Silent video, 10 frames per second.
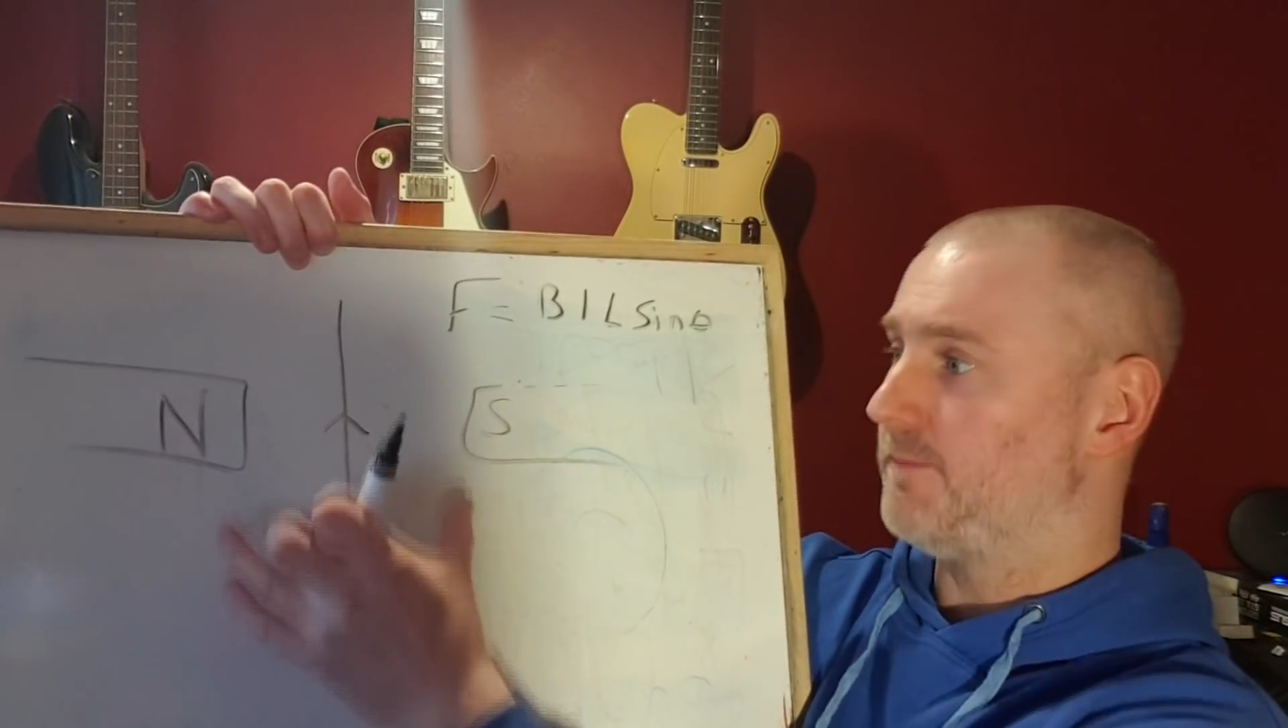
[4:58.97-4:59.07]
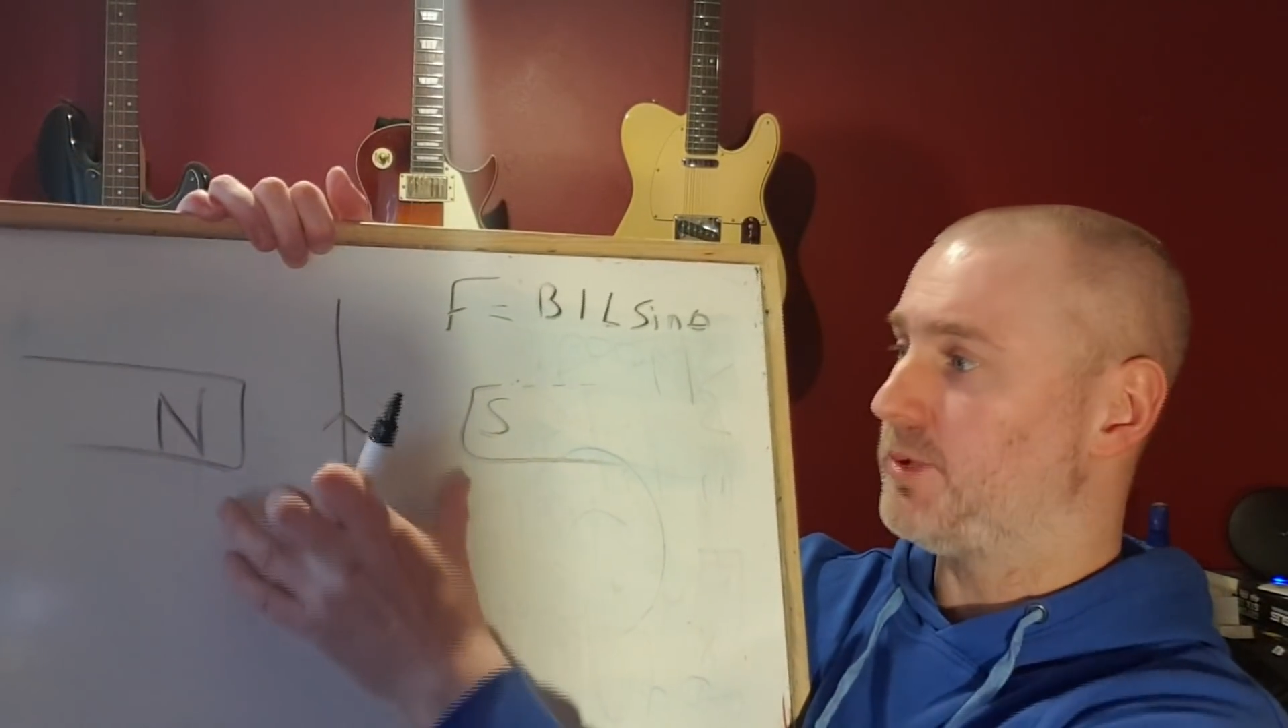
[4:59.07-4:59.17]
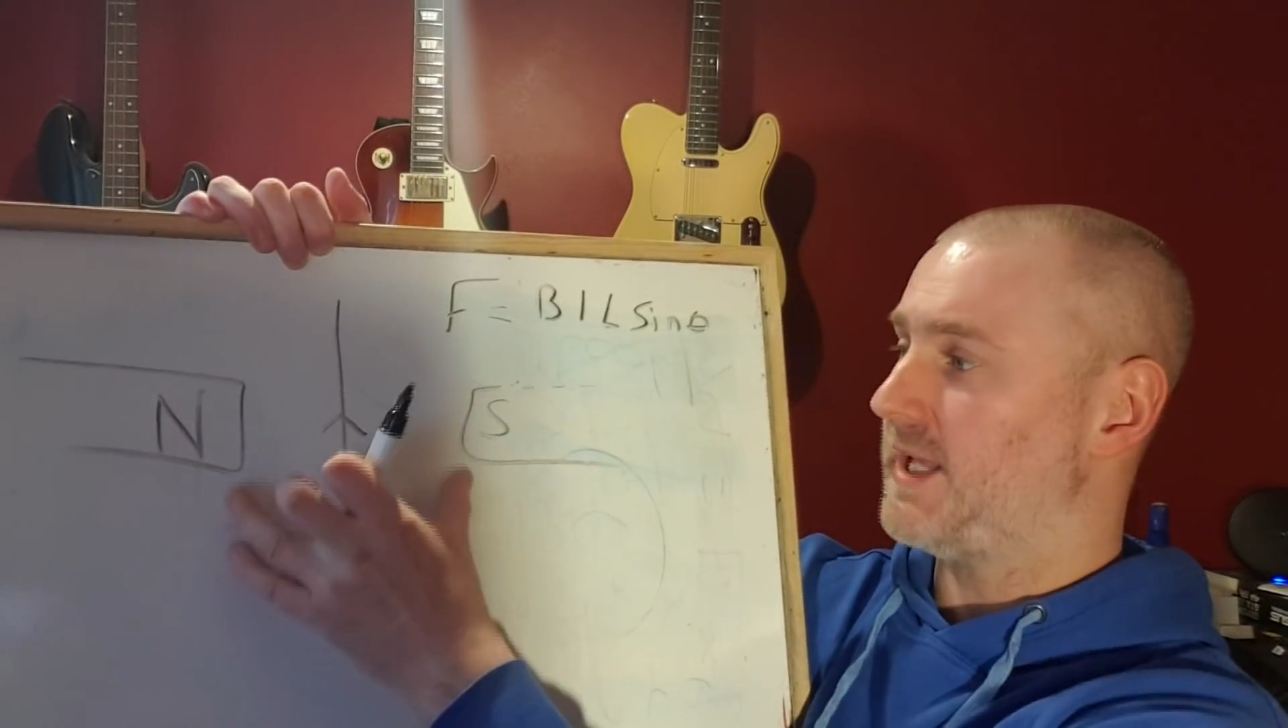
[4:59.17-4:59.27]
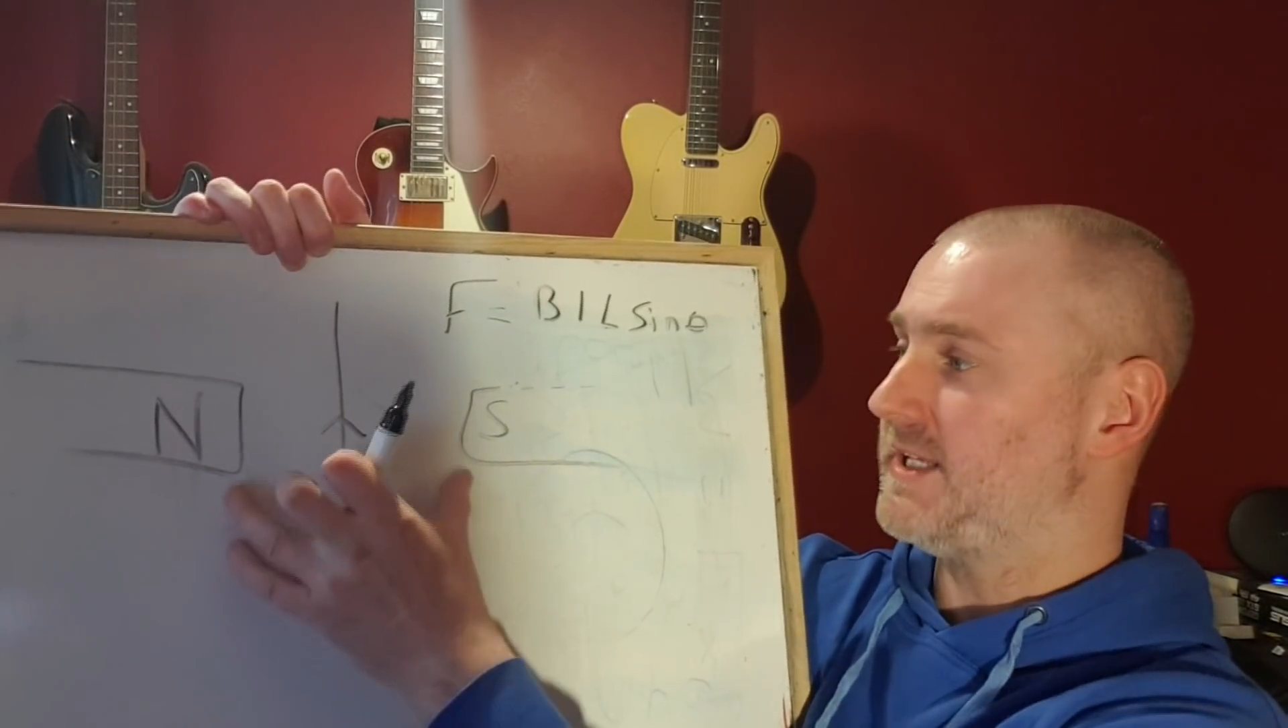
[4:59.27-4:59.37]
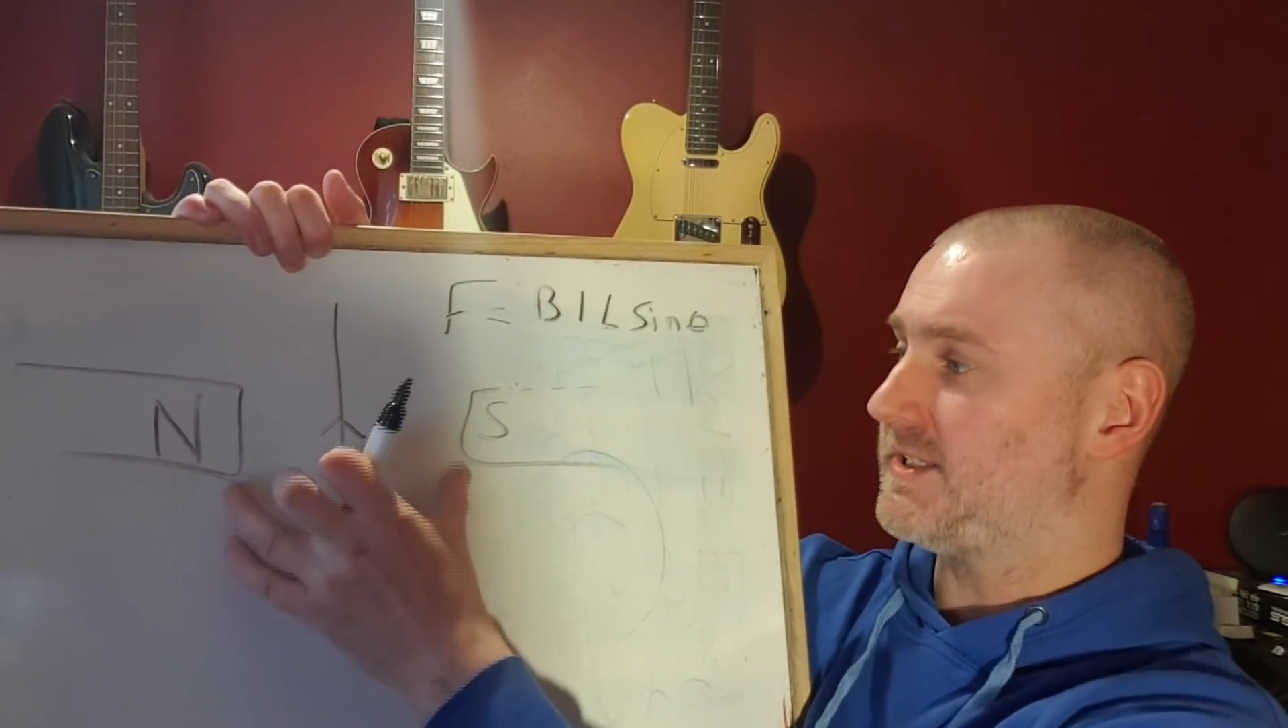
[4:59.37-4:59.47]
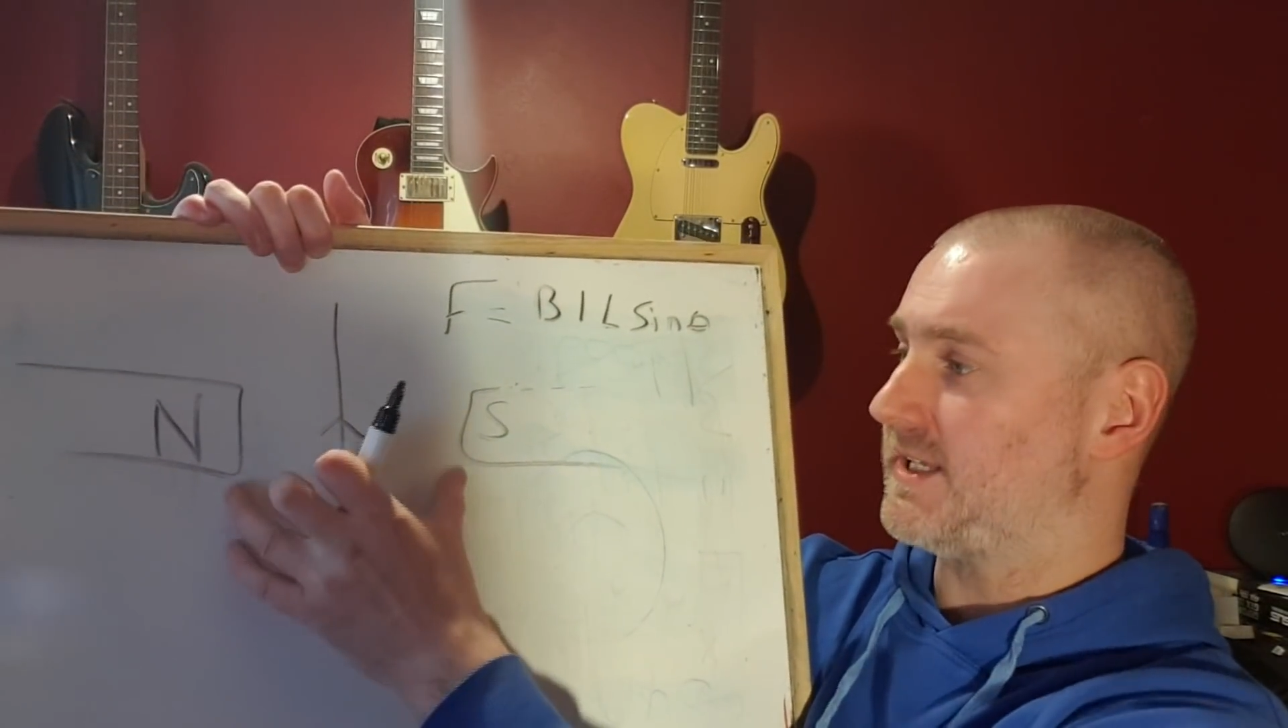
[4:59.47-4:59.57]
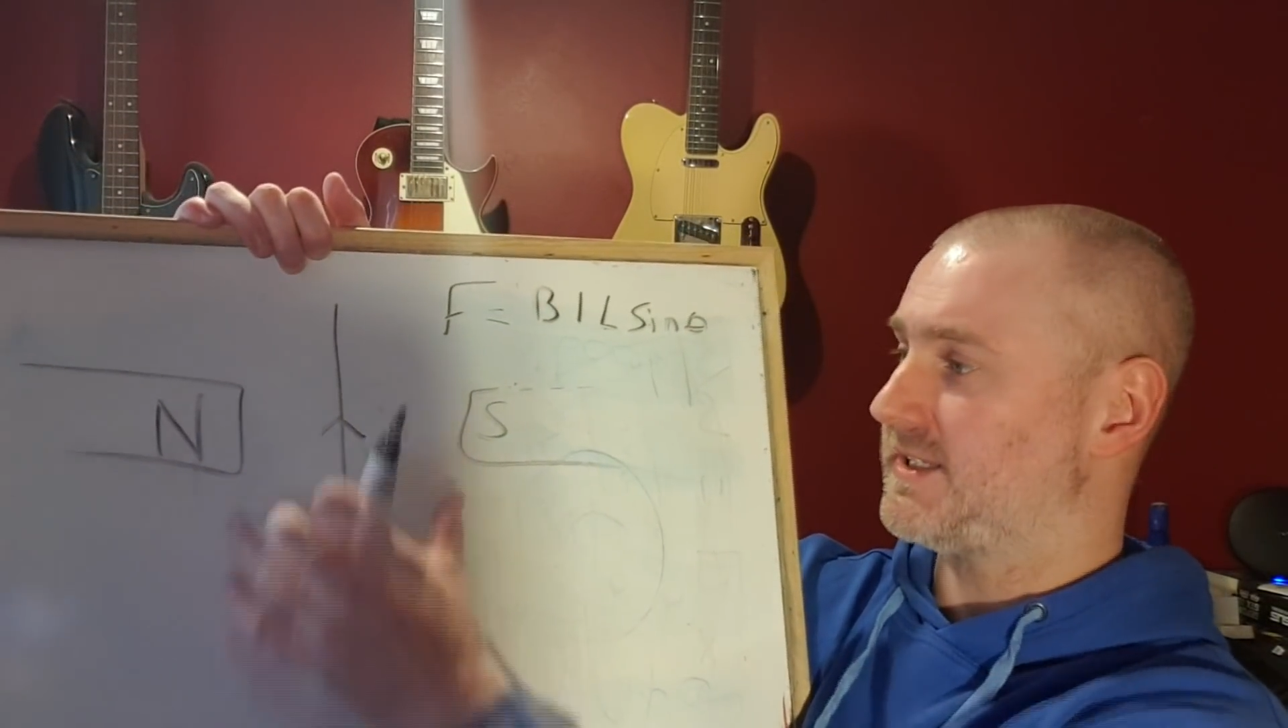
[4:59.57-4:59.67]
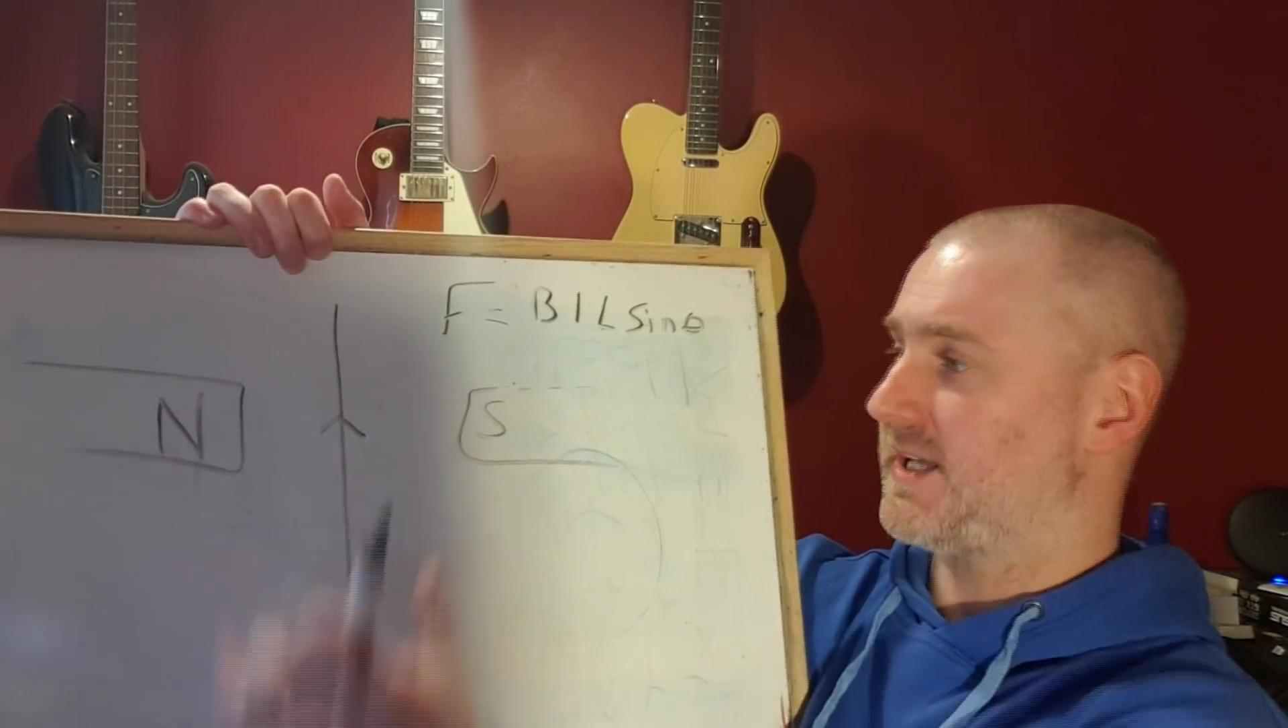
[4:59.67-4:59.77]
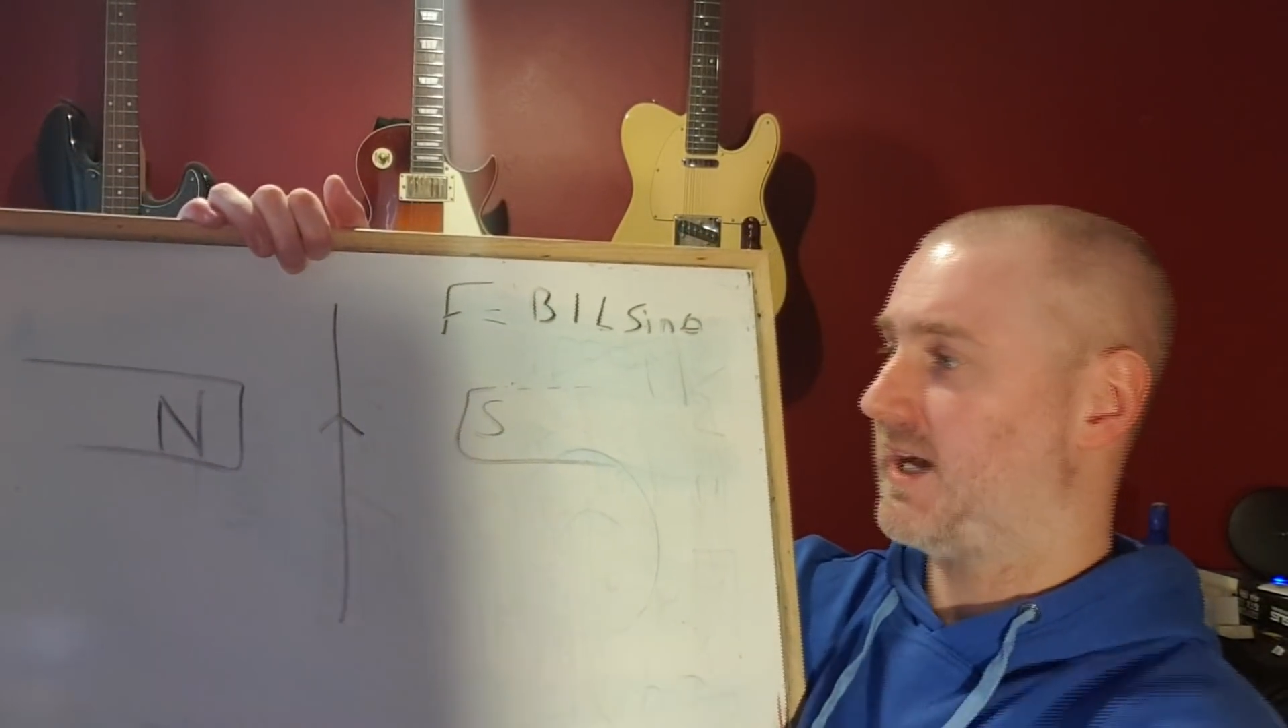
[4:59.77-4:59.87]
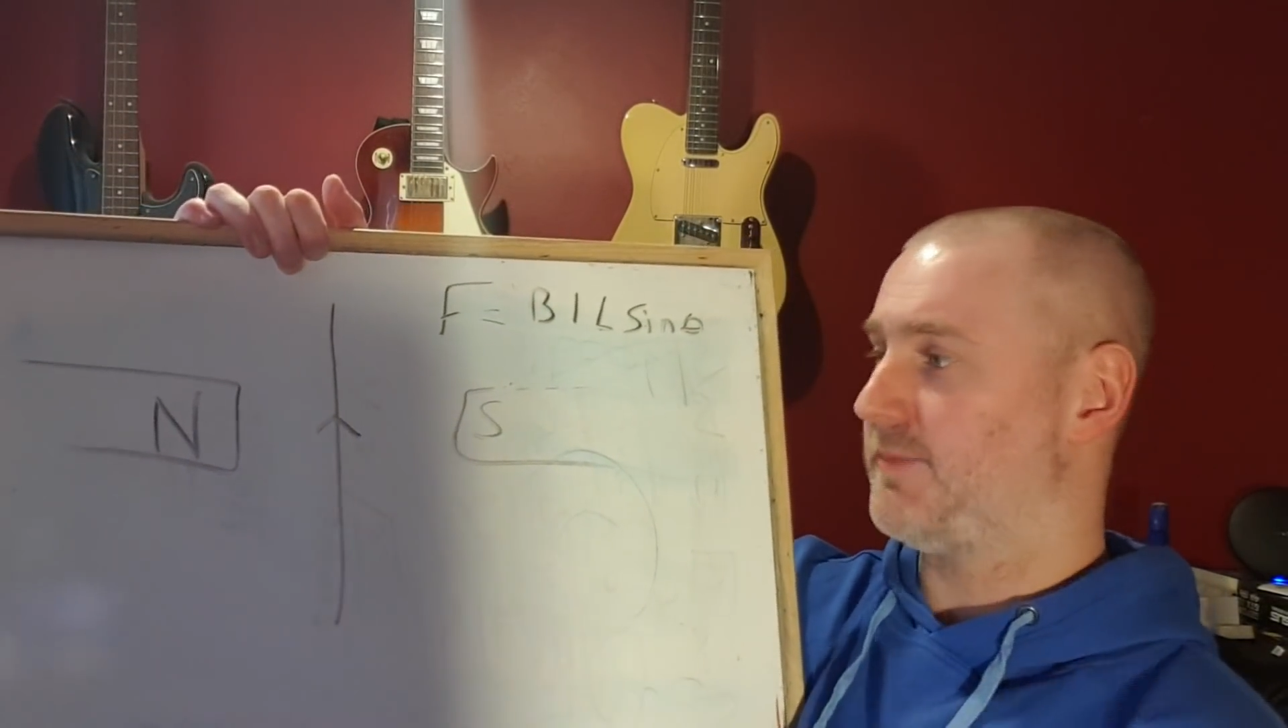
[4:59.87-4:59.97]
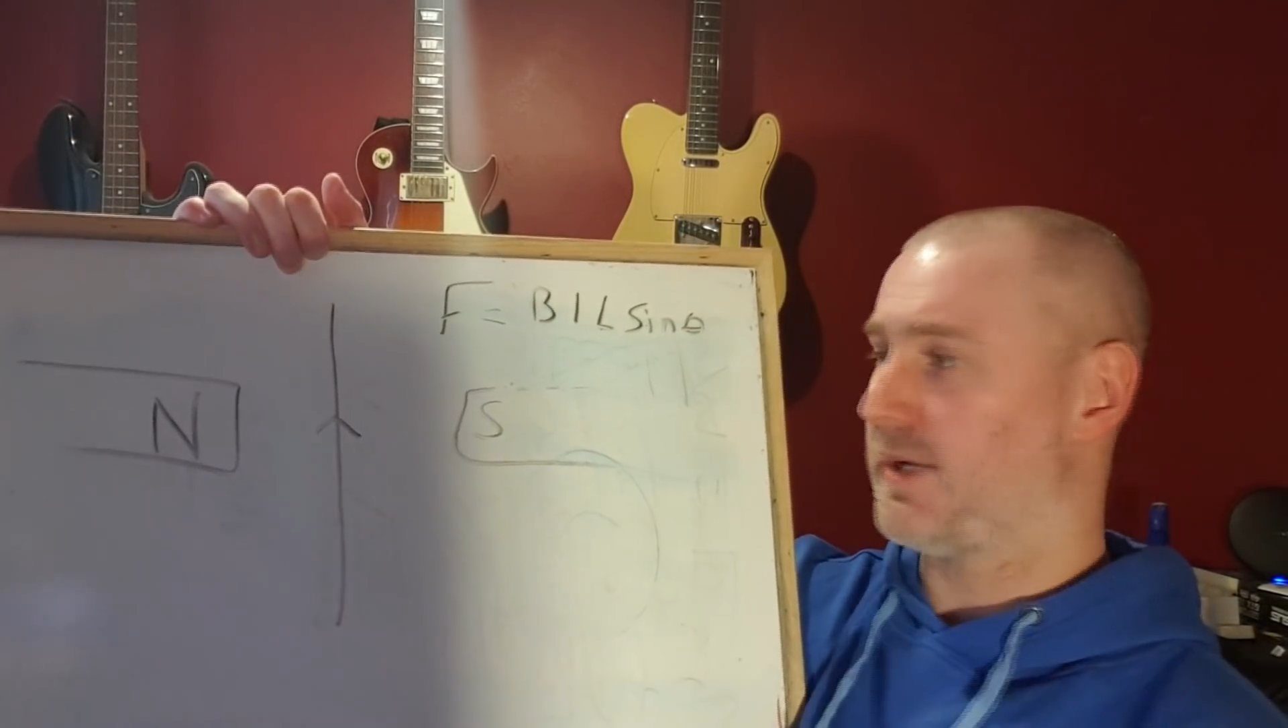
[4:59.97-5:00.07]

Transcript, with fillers: placed inside a